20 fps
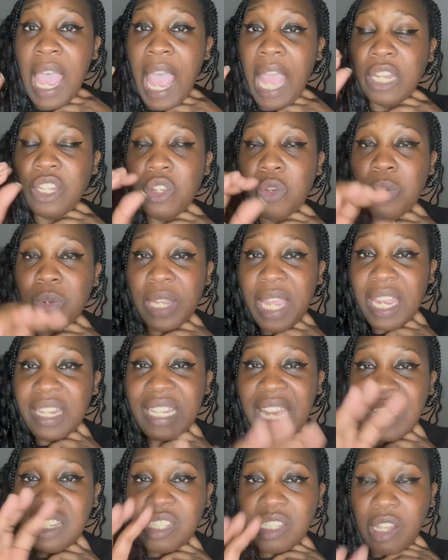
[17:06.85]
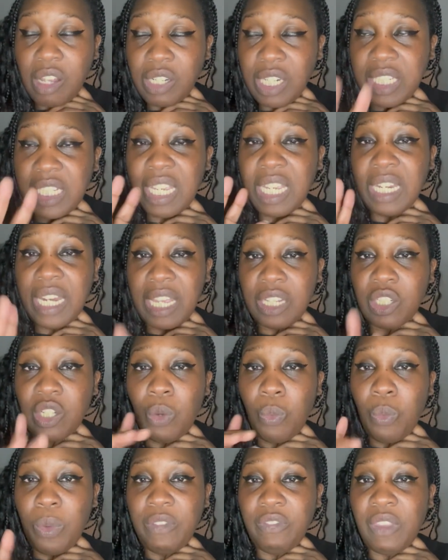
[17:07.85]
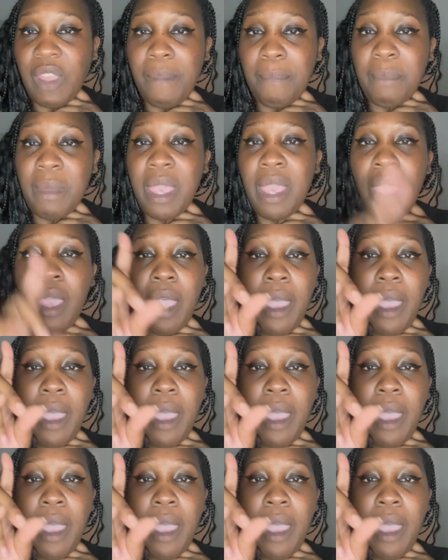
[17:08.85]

and you'll get that solid connection with them,